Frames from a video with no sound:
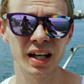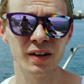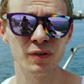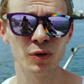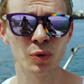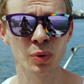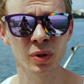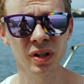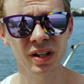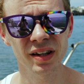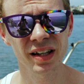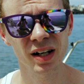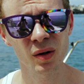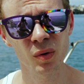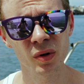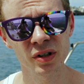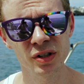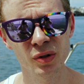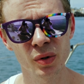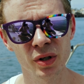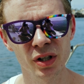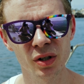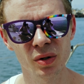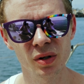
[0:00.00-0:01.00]
If you really like what
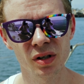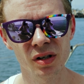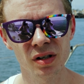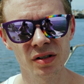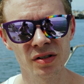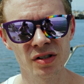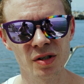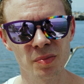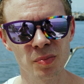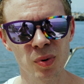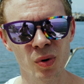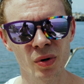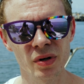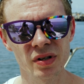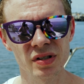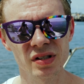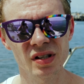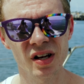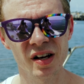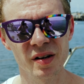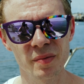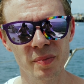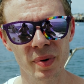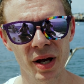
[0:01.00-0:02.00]
we're doing, you can support
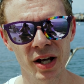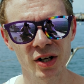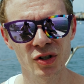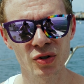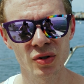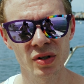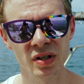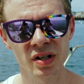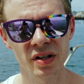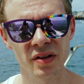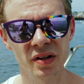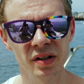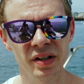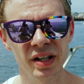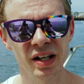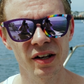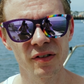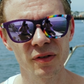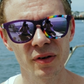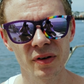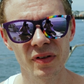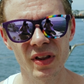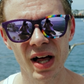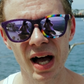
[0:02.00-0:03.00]
us on Patreon. The
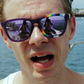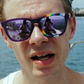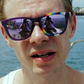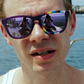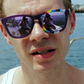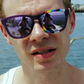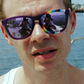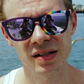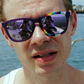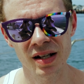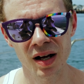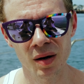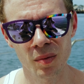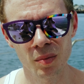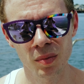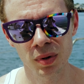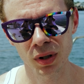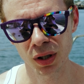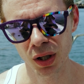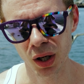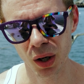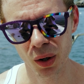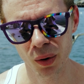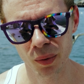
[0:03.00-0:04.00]
link for that is down
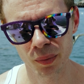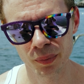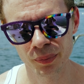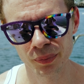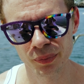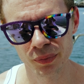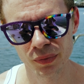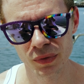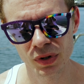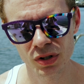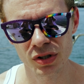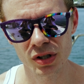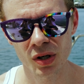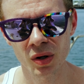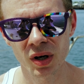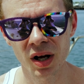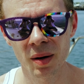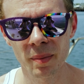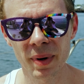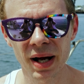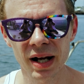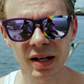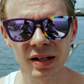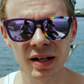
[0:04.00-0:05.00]
below. So
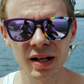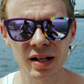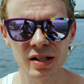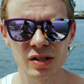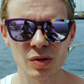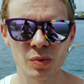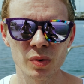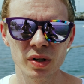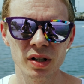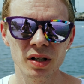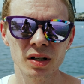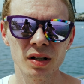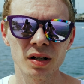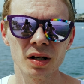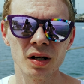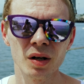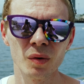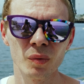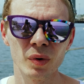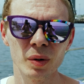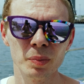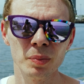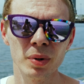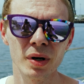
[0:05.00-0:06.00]
come back next week.
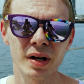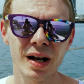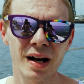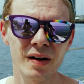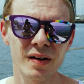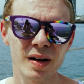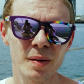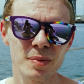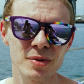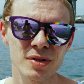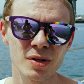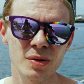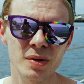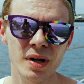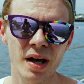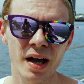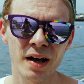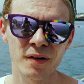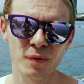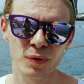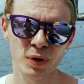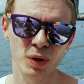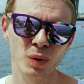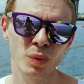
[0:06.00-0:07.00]
We put out an episode
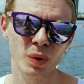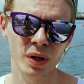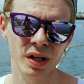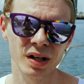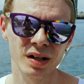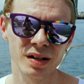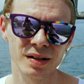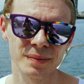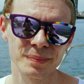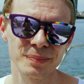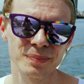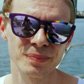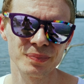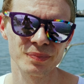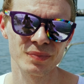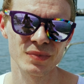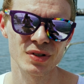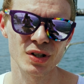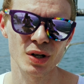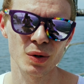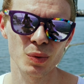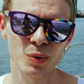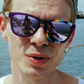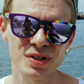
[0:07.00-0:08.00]
every week.
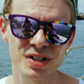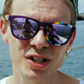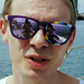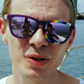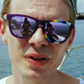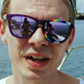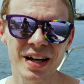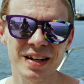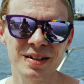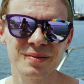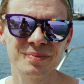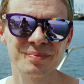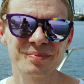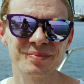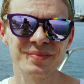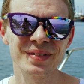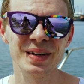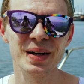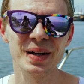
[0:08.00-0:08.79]
So we'll see you then.